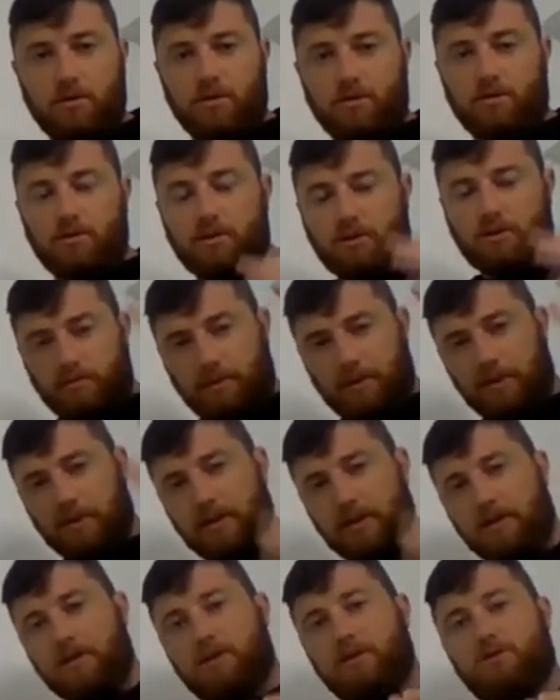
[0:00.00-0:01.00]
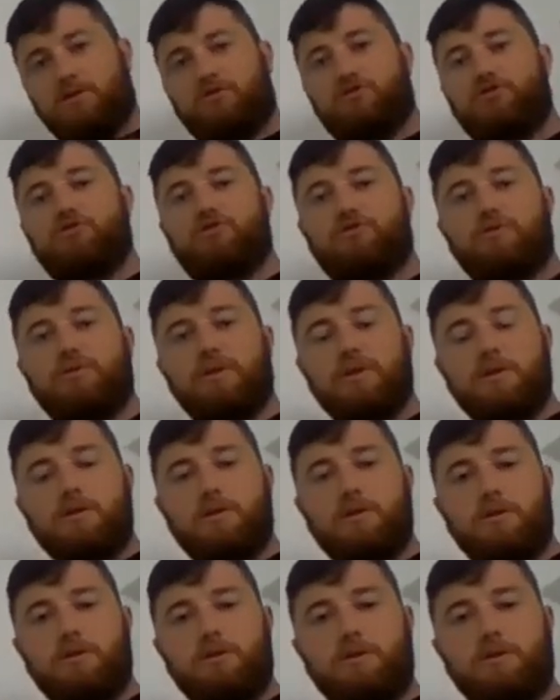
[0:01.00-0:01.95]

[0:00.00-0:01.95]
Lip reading: you completely constrain